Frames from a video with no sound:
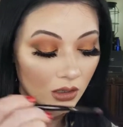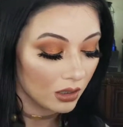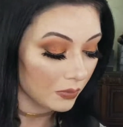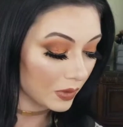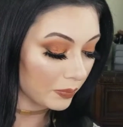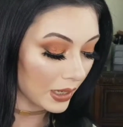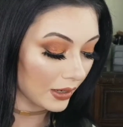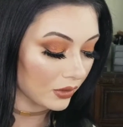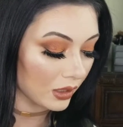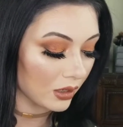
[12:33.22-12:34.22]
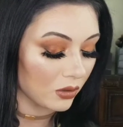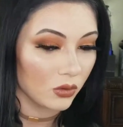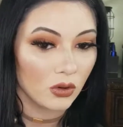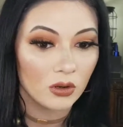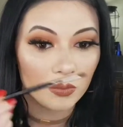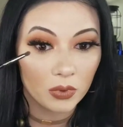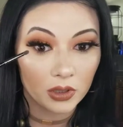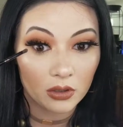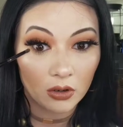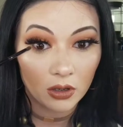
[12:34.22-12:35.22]
I'm going to pack that color on pretty
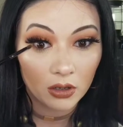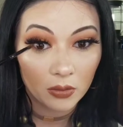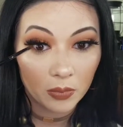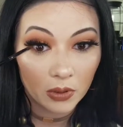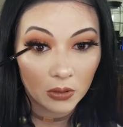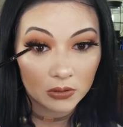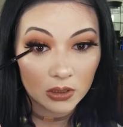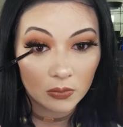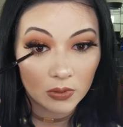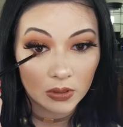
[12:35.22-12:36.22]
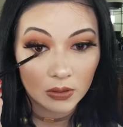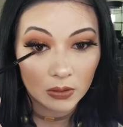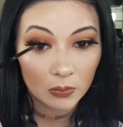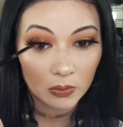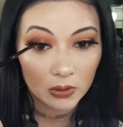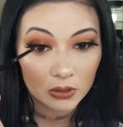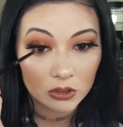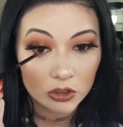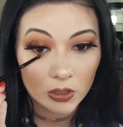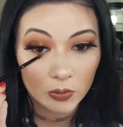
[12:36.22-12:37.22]
dark because I really want it to
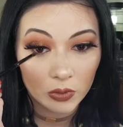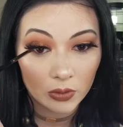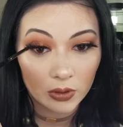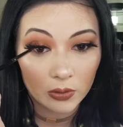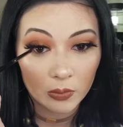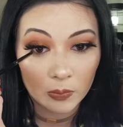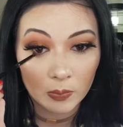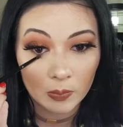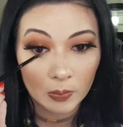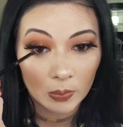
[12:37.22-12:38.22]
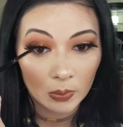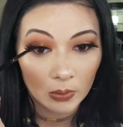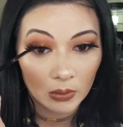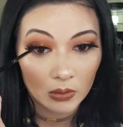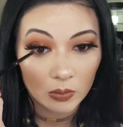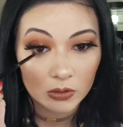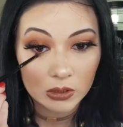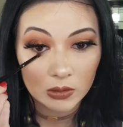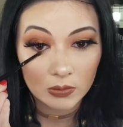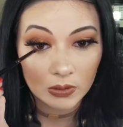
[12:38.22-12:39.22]
show through. So we're just
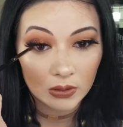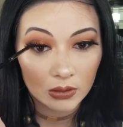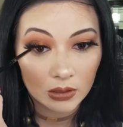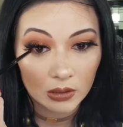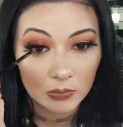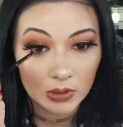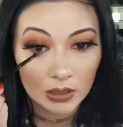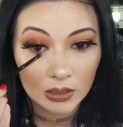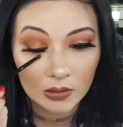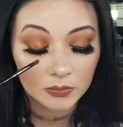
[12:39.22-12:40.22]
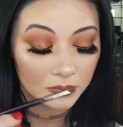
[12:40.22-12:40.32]
going to run him down.